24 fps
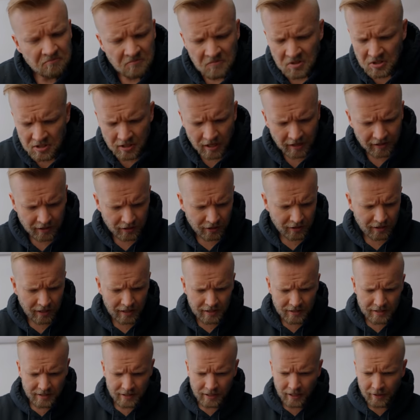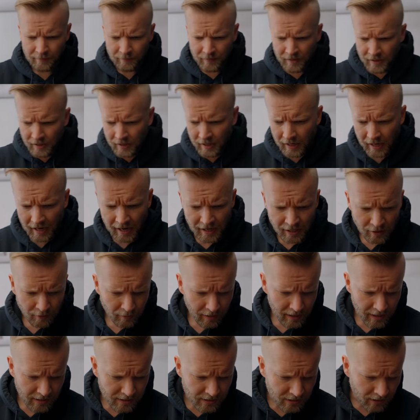It's not a good idea.
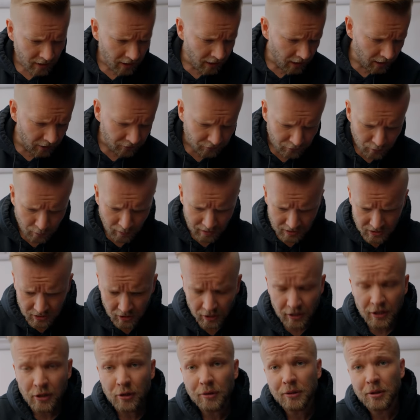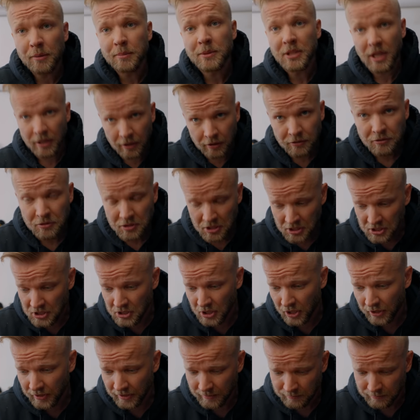Anyways, uh, if you want to start a YouTube channel, just start